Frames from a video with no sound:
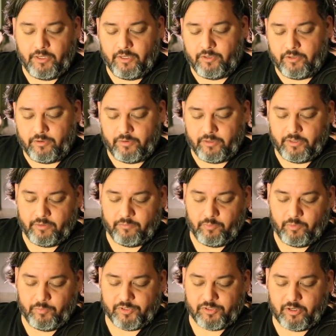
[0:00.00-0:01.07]
You know,
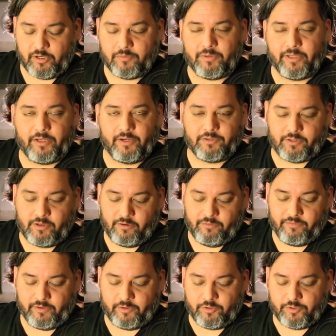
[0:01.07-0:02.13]
when we started playing guitar, our
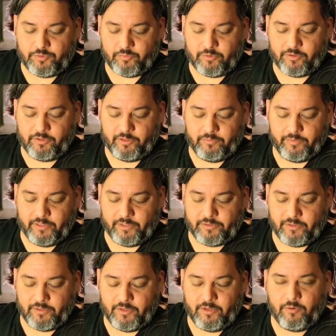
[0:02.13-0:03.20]
fingers were a little
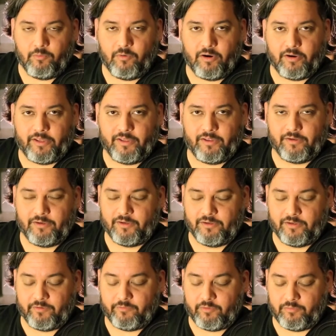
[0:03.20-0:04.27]
bit wonky and
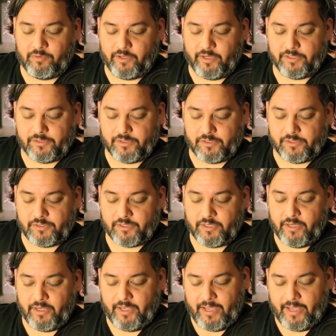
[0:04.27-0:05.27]
in different places.